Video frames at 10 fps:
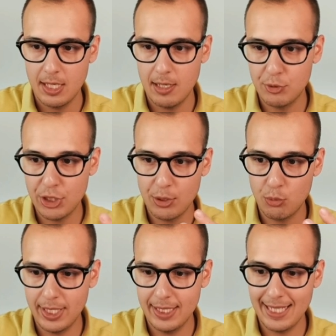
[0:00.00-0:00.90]

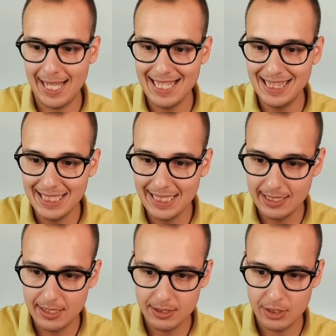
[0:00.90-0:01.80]
generate a
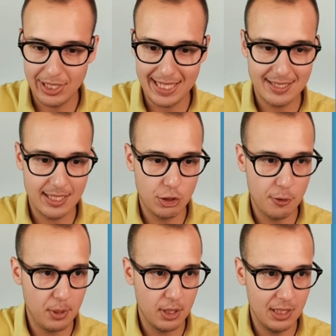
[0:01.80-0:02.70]
lead. So that's the
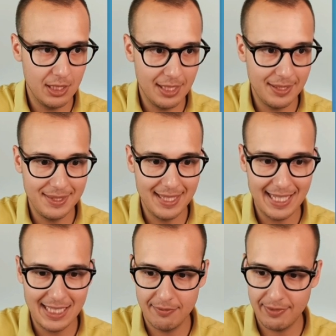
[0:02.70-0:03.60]
typical
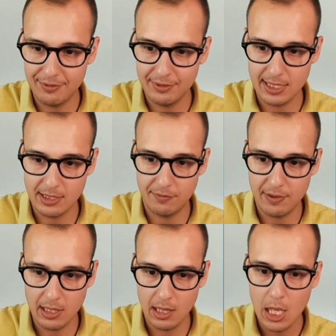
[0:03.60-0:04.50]
native advertising
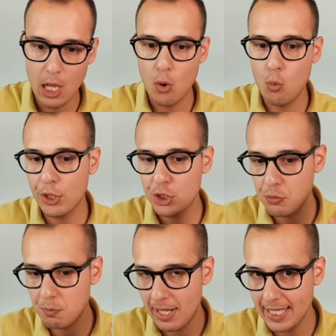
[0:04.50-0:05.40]
funnel, which
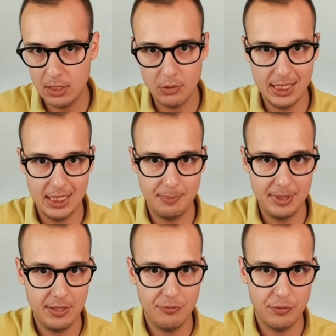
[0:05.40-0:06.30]
might look a little bit
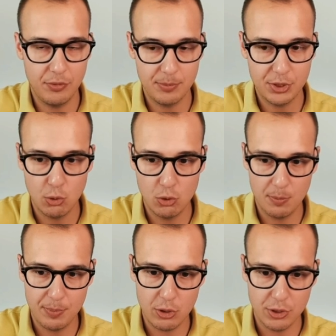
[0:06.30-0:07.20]
different from social,
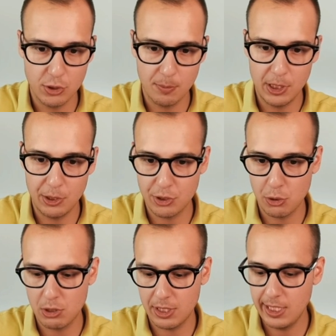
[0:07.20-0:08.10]
because normally on
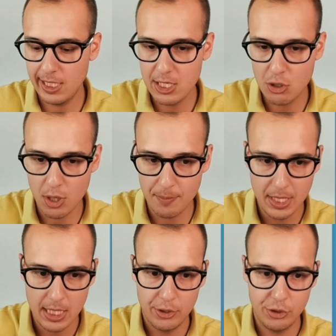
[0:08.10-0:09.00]
social and e-com,
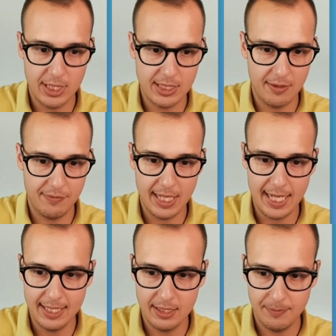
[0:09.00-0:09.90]
you just have an
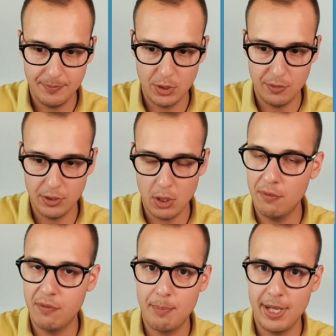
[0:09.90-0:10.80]
ad, you have an
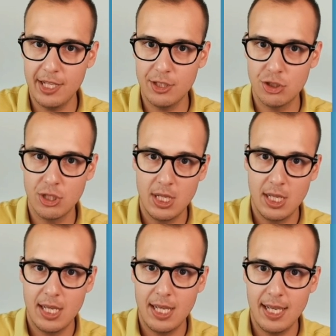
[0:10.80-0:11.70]
offer page,
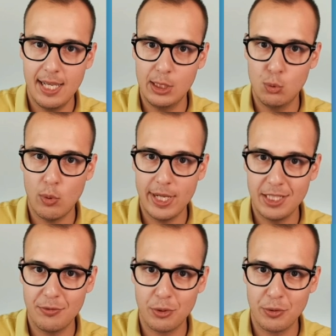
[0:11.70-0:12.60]
and waiting
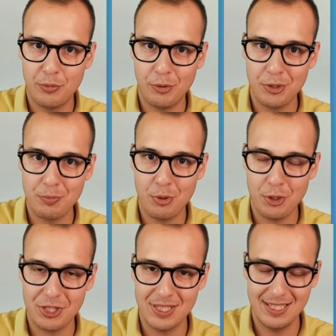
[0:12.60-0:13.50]
for the first
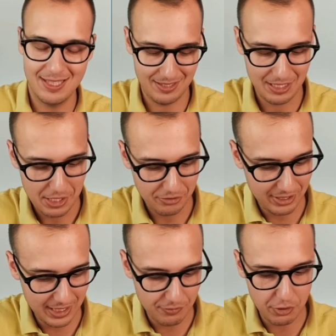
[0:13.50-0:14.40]
purchases. So
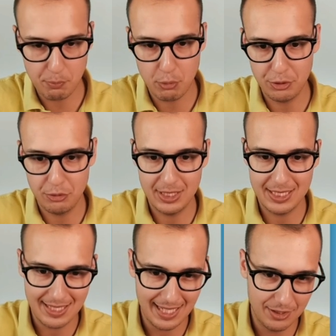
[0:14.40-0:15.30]
that's very important to
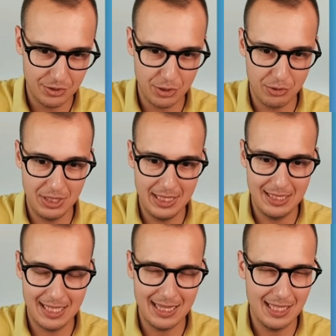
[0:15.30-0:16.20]
understand. So you need
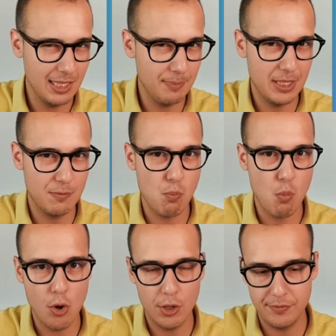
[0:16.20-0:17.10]
a little bit
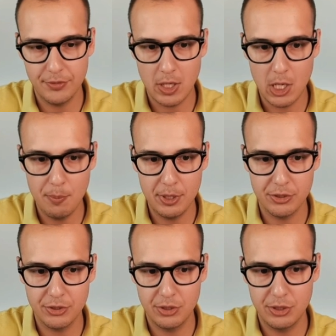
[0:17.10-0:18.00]
more of know-how,
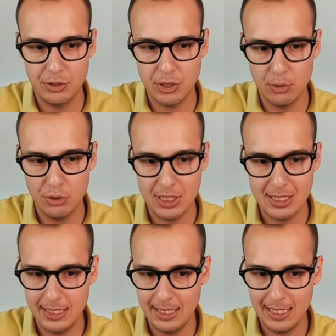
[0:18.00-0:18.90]
because you don't just
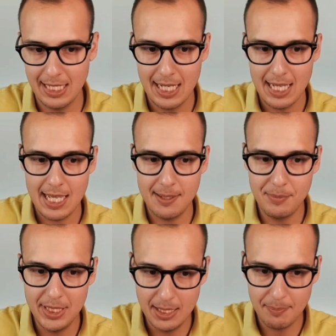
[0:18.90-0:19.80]
need a
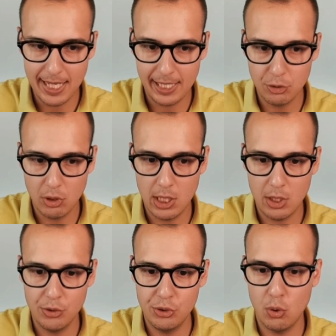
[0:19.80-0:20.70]
media buying
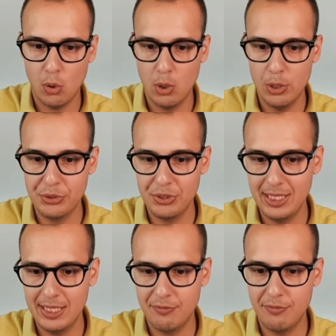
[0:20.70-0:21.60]
know-how, you also need
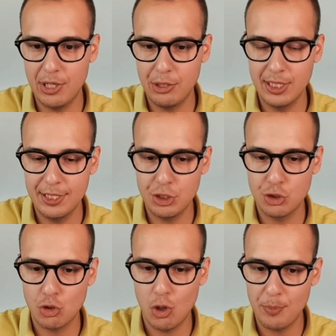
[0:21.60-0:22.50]
a very legit
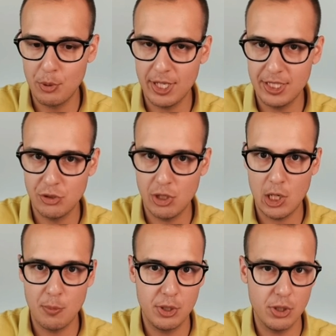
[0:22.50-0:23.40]
copywriting know-how,
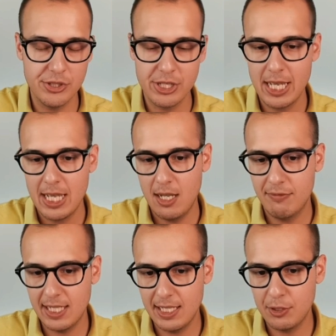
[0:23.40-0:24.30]
because if
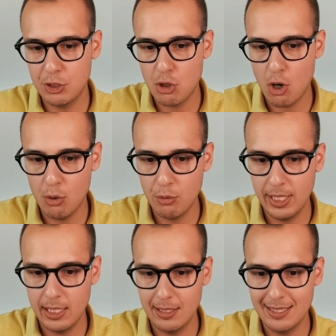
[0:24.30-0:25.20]
the
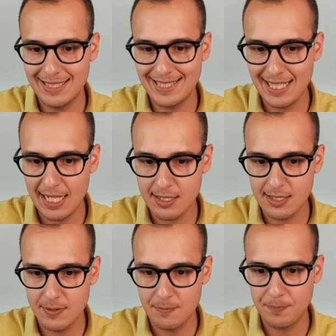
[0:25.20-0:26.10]
advertorial
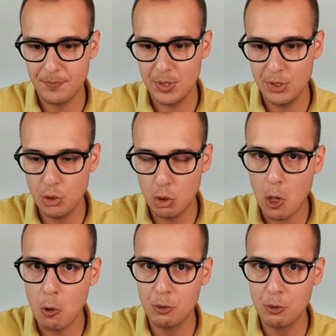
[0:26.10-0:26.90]
sucks, your whole